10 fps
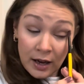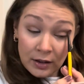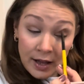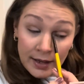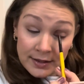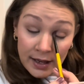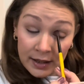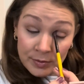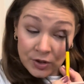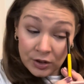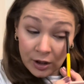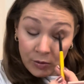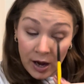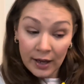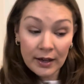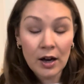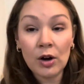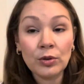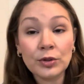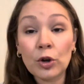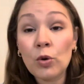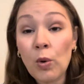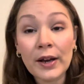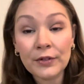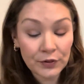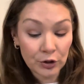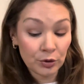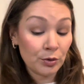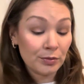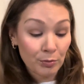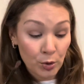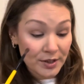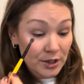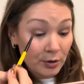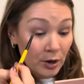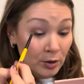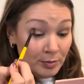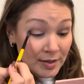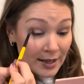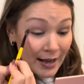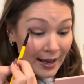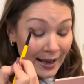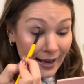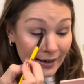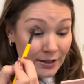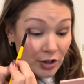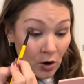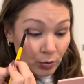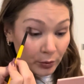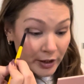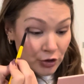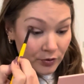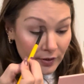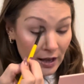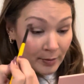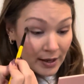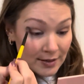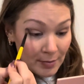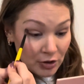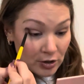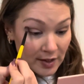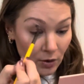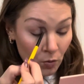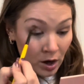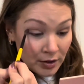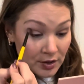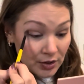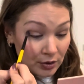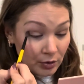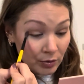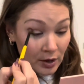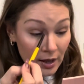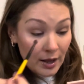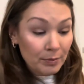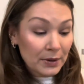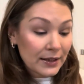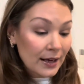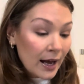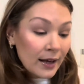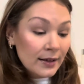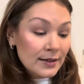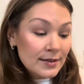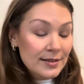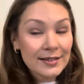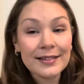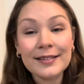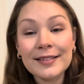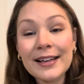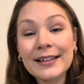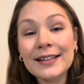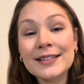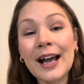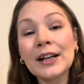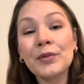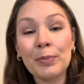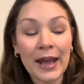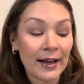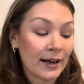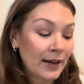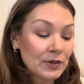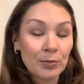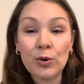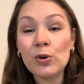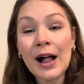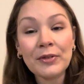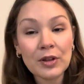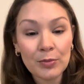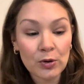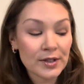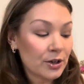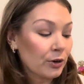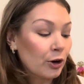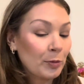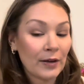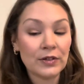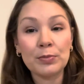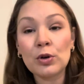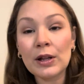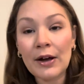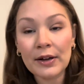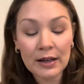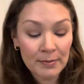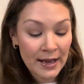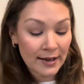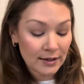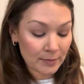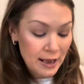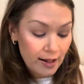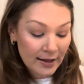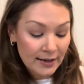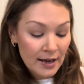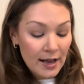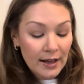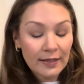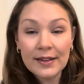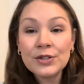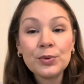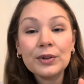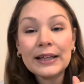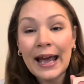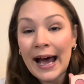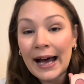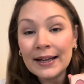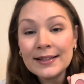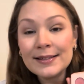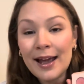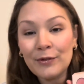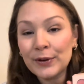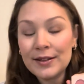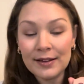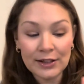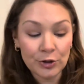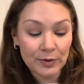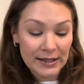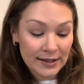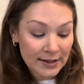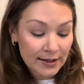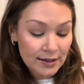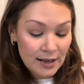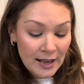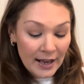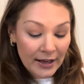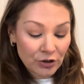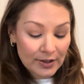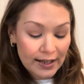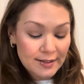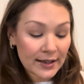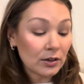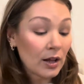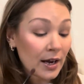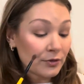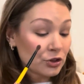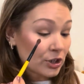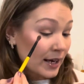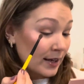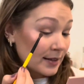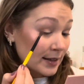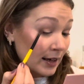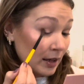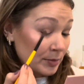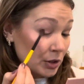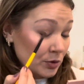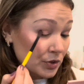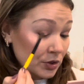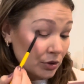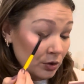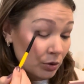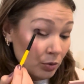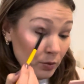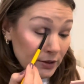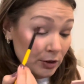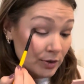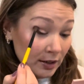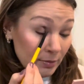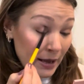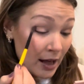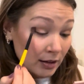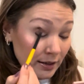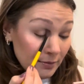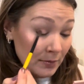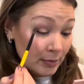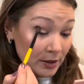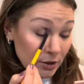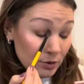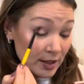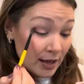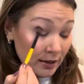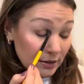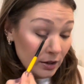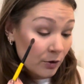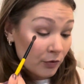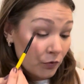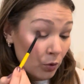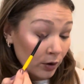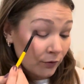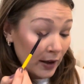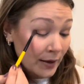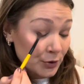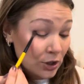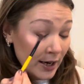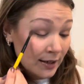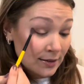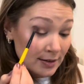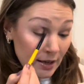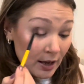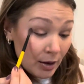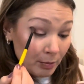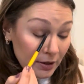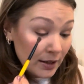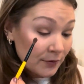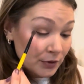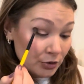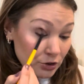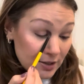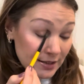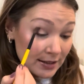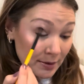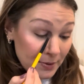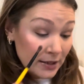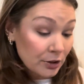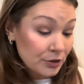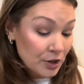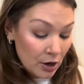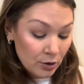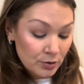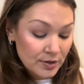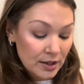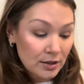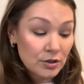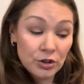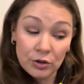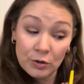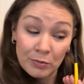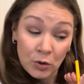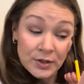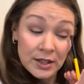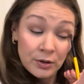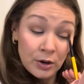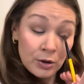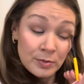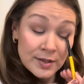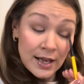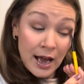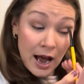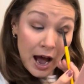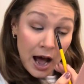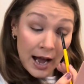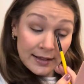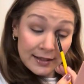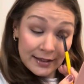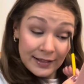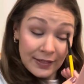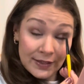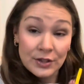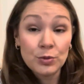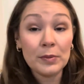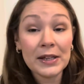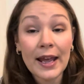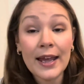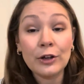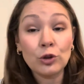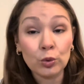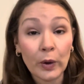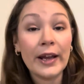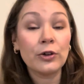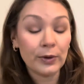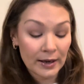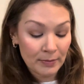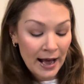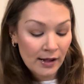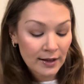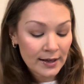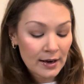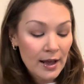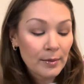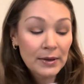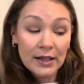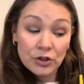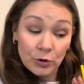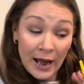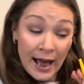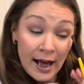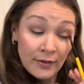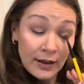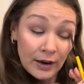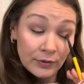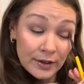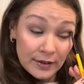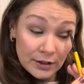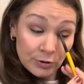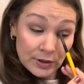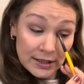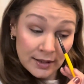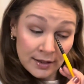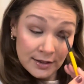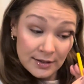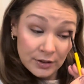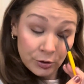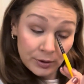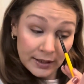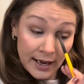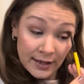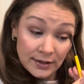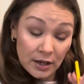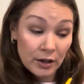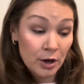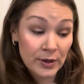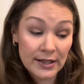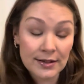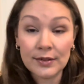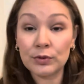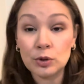A lot of times, you know, I own quite a few multi-chromes and I don't reach for them as much as I want to because it's kind of a pain. I have to pull out the multi-chrome, I have to pull out a companion palette. This really has everything you need. It just has like a lot of shades, and I'm used to when using a palette, maybe using, you know, 4 or 5 shades. But if you're just dipping your toes into multi-chromes, I think that this would be a great, great palette because you have everything you need to create a cohesive